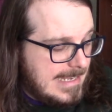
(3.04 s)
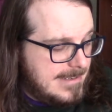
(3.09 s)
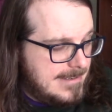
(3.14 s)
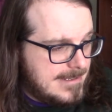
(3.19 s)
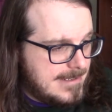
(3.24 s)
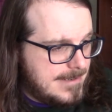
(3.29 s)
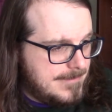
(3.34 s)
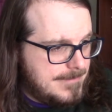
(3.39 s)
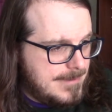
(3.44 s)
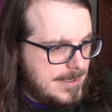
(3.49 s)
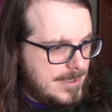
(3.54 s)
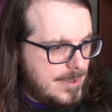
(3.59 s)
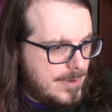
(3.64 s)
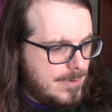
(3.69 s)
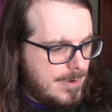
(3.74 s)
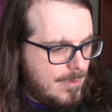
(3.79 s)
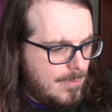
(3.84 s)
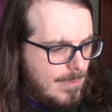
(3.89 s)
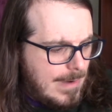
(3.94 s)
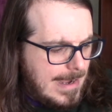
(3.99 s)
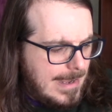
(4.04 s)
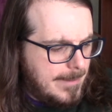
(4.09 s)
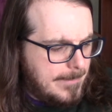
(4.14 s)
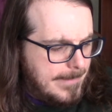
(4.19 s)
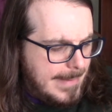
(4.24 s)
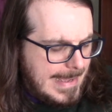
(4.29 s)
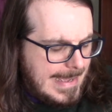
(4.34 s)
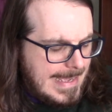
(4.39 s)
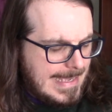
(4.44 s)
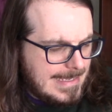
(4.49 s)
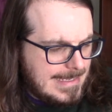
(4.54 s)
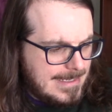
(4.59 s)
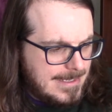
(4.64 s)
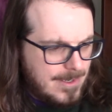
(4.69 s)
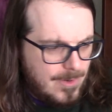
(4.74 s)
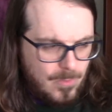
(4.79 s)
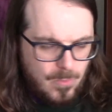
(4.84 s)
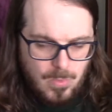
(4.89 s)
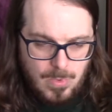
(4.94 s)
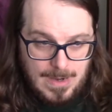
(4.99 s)
did a video a while back
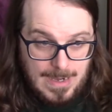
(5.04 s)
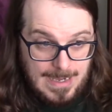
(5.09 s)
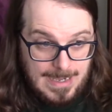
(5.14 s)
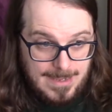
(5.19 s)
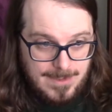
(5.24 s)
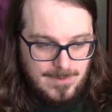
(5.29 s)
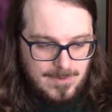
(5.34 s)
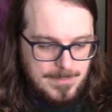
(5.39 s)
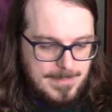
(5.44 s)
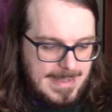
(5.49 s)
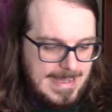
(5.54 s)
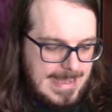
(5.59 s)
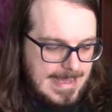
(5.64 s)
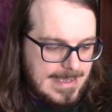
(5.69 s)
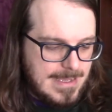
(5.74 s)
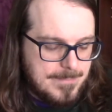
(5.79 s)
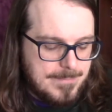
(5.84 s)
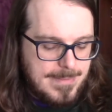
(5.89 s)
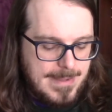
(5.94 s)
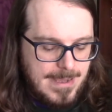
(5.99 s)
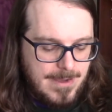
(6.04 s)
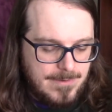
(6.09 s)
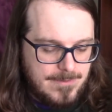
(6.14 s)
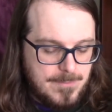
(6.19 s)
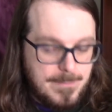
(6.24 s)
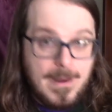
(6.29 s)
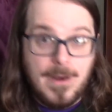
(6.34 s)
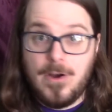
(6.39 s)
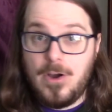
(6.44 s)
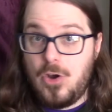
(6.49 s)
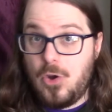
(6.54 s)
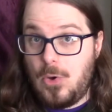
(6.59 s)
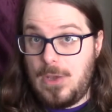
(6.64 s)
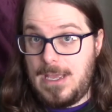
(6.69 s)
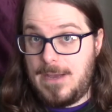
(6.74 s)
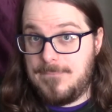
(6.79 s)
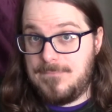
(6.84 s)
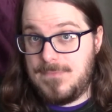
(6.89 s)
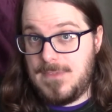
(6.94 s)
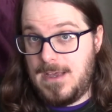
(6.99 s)
about
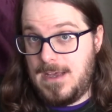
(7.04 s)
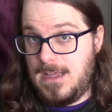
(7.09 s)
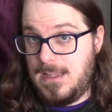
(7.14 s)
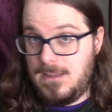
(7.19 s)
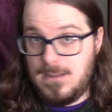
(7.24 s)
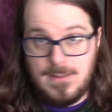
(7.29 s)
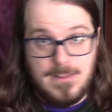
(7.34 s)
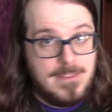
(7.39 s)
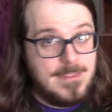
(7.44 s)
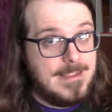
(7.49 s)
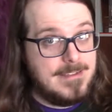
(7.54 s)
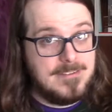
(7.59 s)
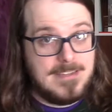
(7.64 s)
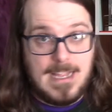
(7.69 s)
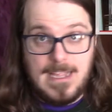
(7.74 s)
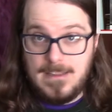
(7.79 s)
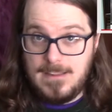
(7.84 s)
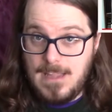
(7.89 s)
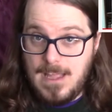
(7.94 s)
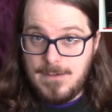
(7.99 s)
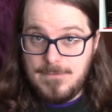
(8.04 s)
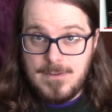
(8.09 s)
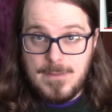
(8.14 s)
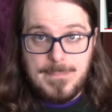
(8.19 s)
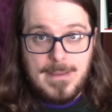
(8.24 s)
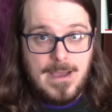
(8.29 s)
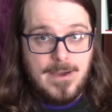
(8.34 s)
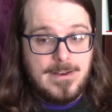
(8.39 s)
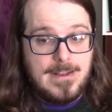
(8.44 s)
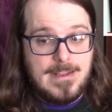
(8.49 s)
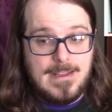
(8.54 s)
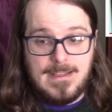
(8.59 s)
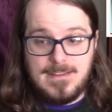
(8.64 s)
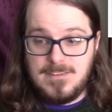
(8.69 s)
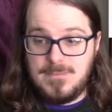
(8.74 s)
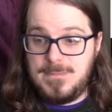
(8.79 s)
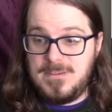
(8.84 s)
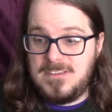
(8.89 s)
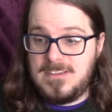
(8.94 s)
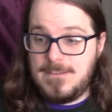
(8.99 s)
Paranoia. Things that I loved about it,
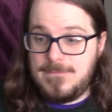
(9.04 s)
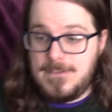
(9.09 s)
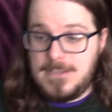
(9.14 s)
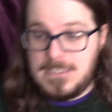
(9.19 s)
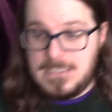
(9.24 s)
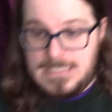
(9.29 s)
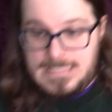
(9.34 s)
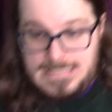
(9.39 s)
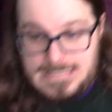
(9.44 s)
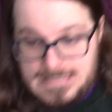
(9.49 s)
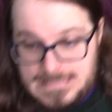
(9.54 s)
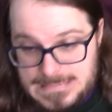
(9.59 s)
specifically